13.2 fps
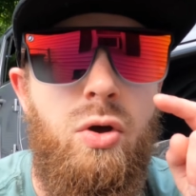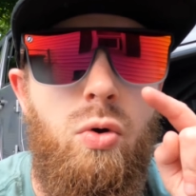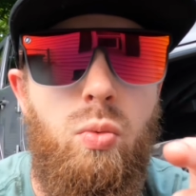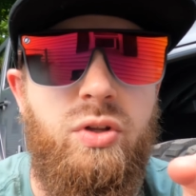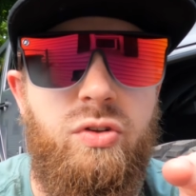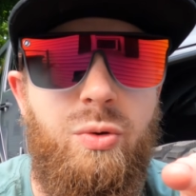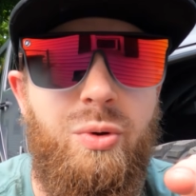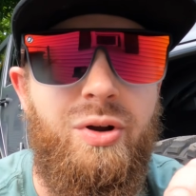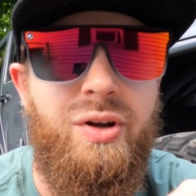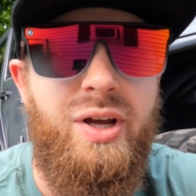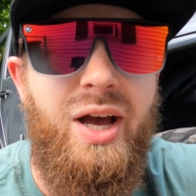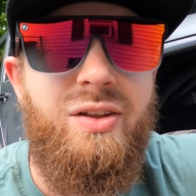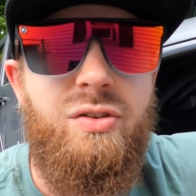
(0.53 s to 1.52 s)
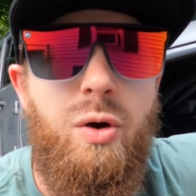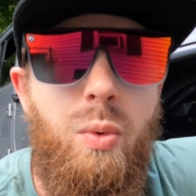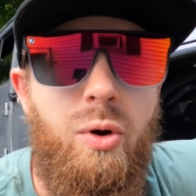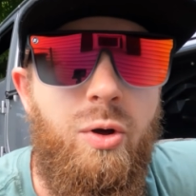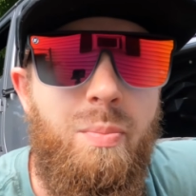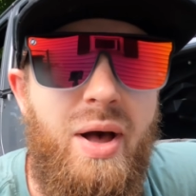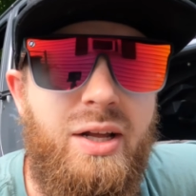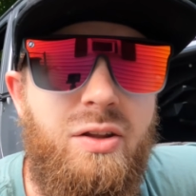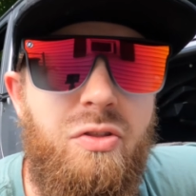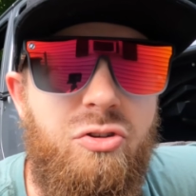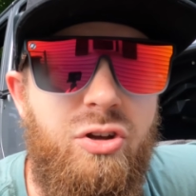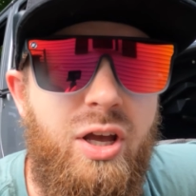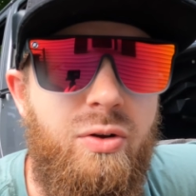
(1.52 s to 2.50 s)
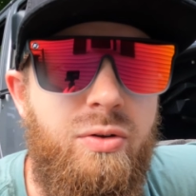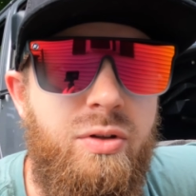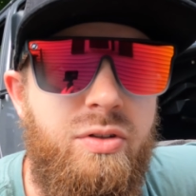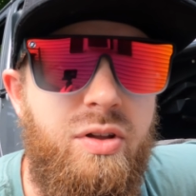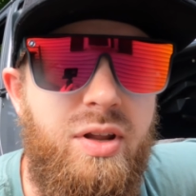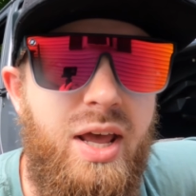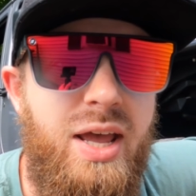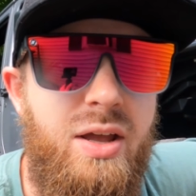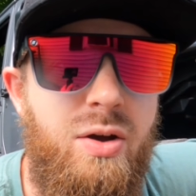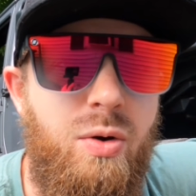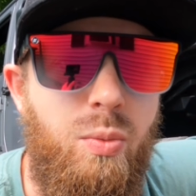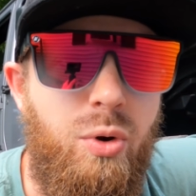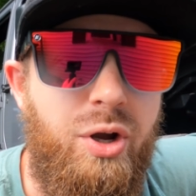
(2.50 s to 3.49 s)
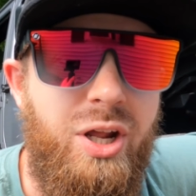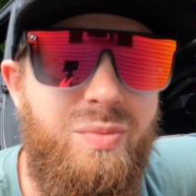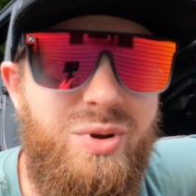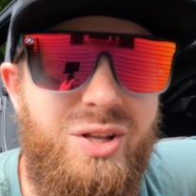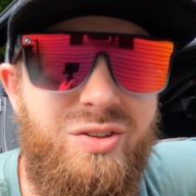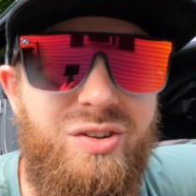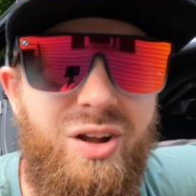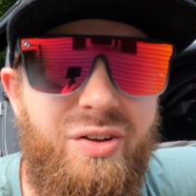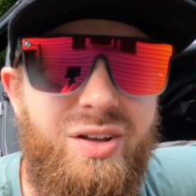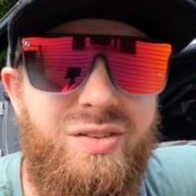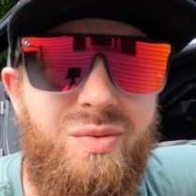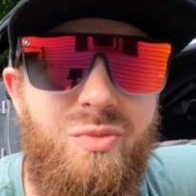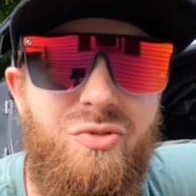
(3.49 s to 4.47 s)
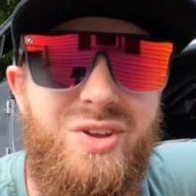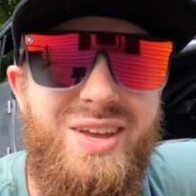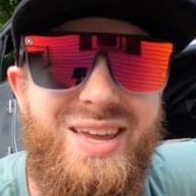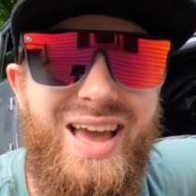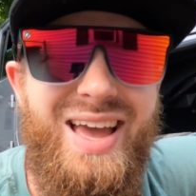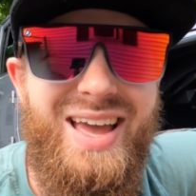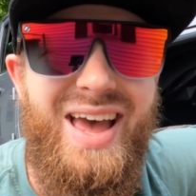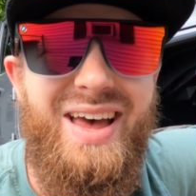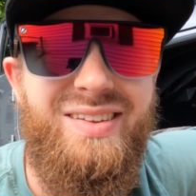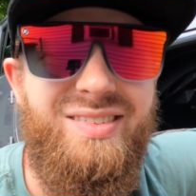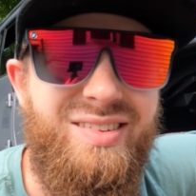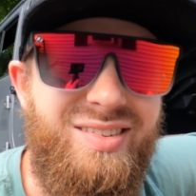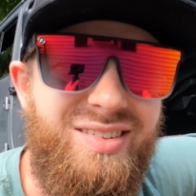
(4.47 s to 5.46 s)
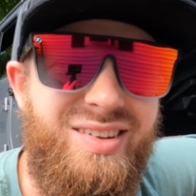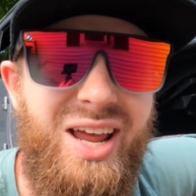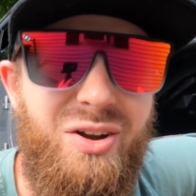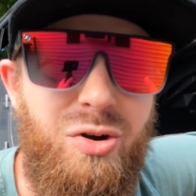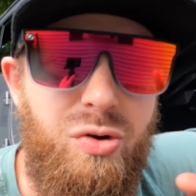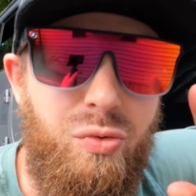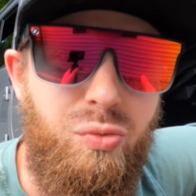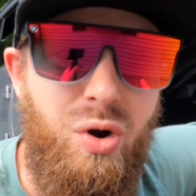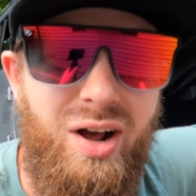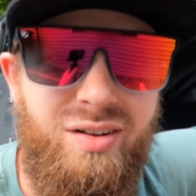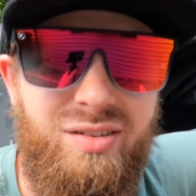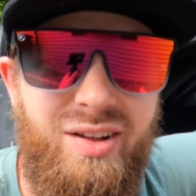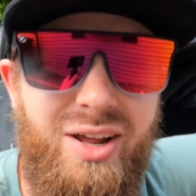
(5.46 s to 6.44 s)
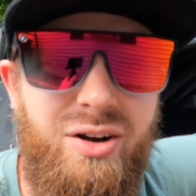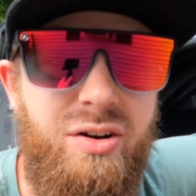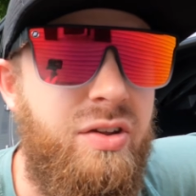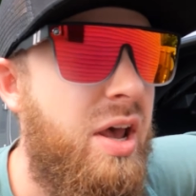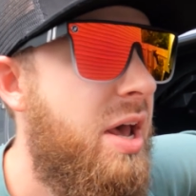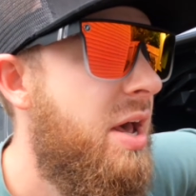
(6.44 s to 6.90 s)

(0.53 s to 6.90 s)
What's going on, guys? Welcome back to the channel. Today we're going to be installing some VKS standard rock sliders.